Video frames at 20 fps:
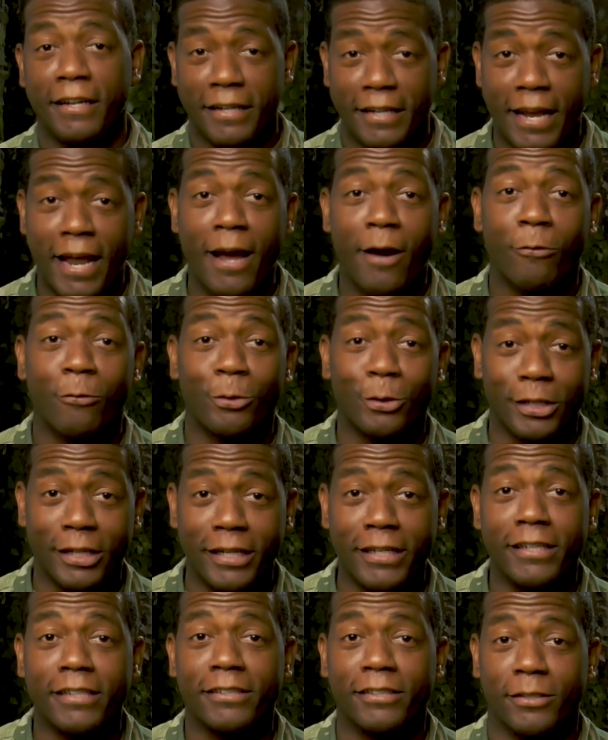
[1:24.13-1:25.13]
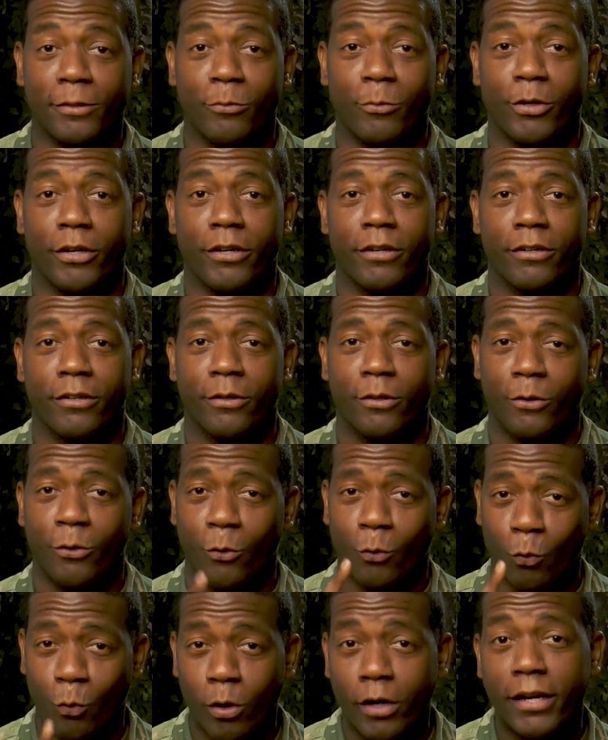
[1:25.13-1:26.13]
Now we're getting somewhere.
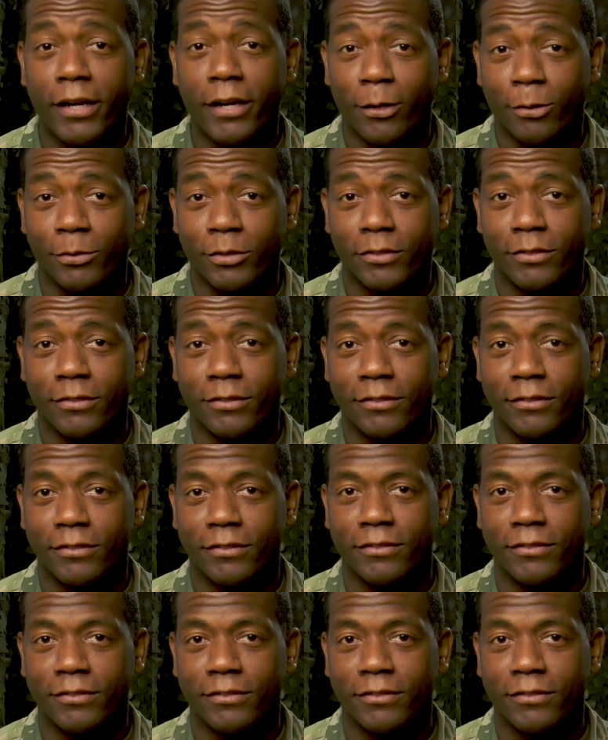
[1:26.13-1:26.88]
What else?